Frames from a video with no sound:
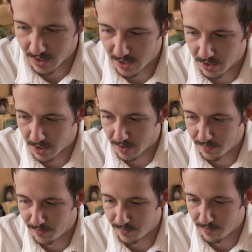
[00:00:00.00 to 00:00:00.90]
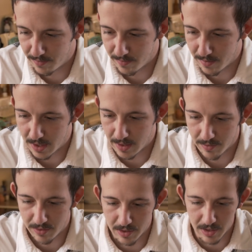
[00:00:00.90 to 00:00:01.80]
end it off.
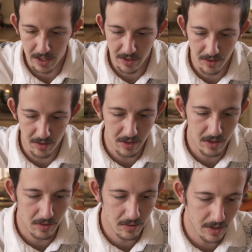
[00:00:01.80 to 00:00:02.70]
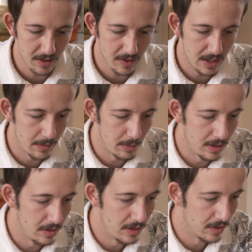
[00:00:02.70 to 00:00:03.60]
Obviously, you guys, you know, nothing's gonna
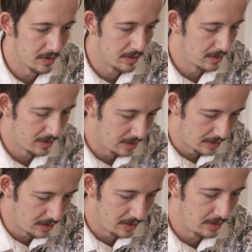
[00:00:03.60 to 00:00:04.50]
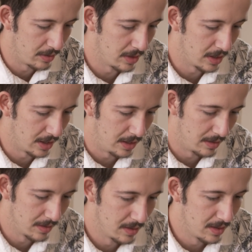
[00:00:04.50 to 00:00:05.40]
happen. Just do it
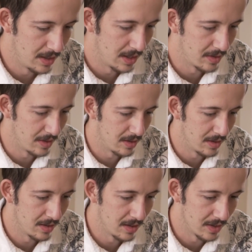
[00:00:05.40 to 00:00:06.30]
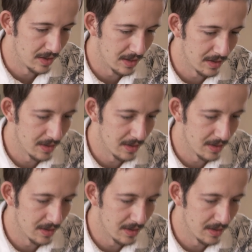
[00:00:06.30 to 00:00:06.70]
and that's it. It's like,